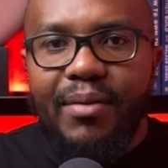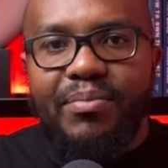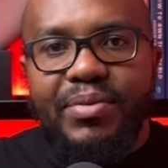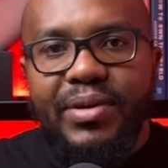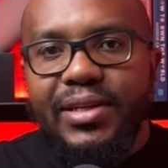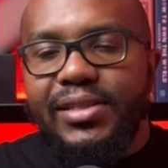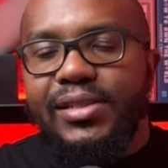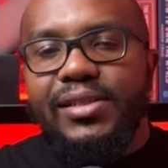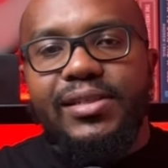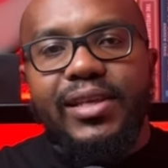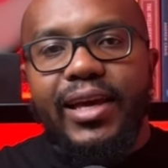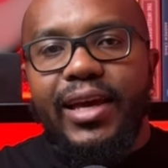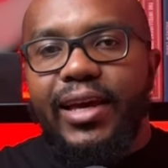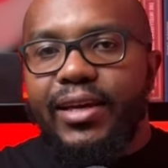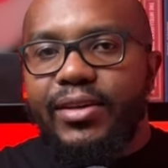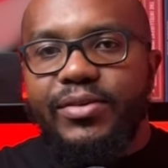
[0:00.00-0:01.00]
Pete is
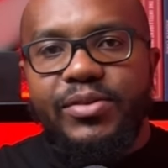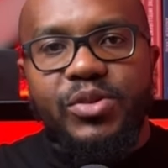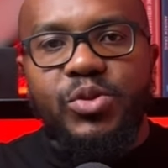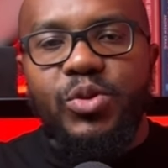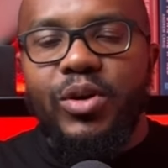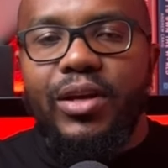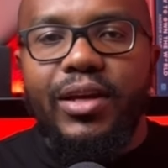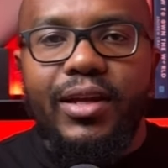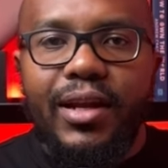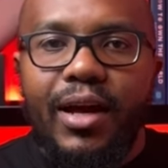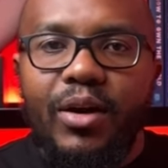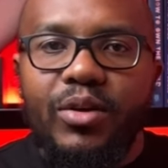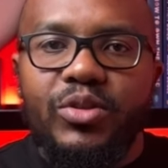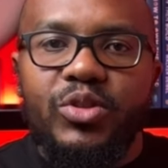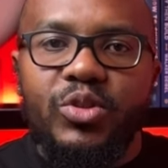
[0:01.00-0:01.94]
there, he's sorting it out.